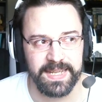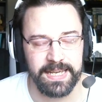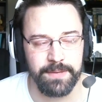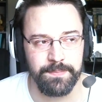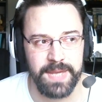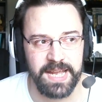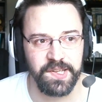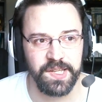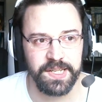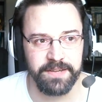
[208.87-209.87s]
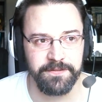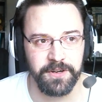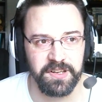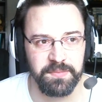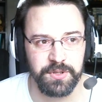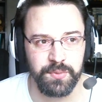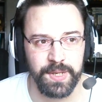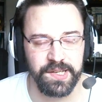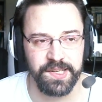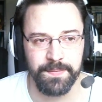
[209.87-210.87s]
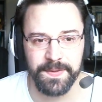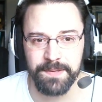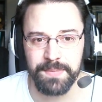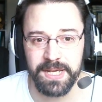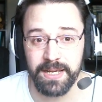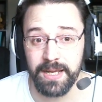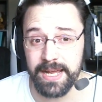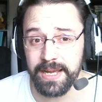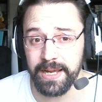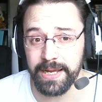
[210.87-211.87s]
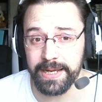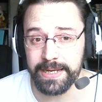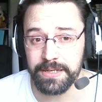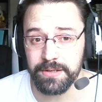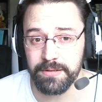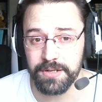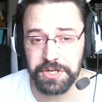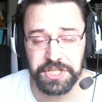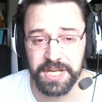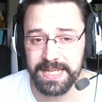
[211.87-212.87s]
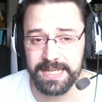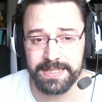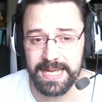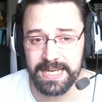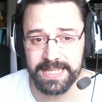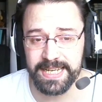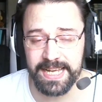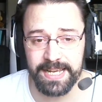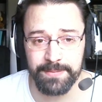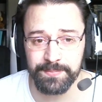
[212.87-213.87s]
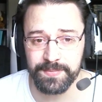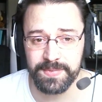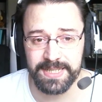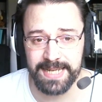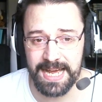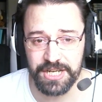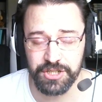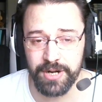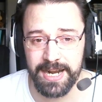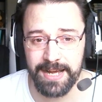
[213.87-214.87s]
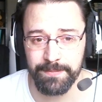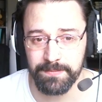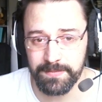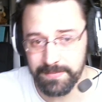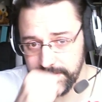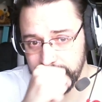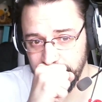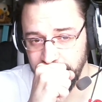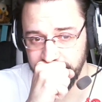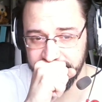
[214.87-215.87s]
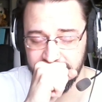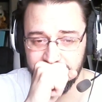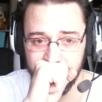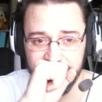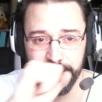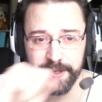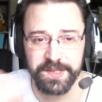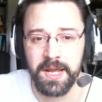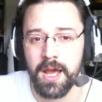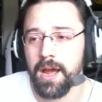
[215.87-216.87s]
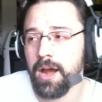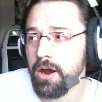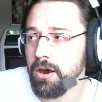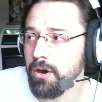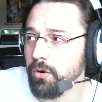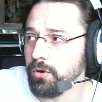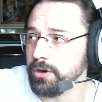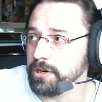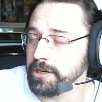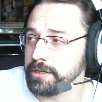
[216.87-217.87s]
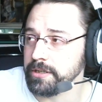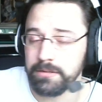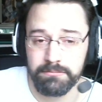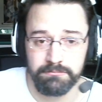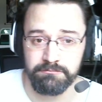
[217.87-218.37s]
It makes the difference between something being a shitty dating game, cash grab, Shakura series, or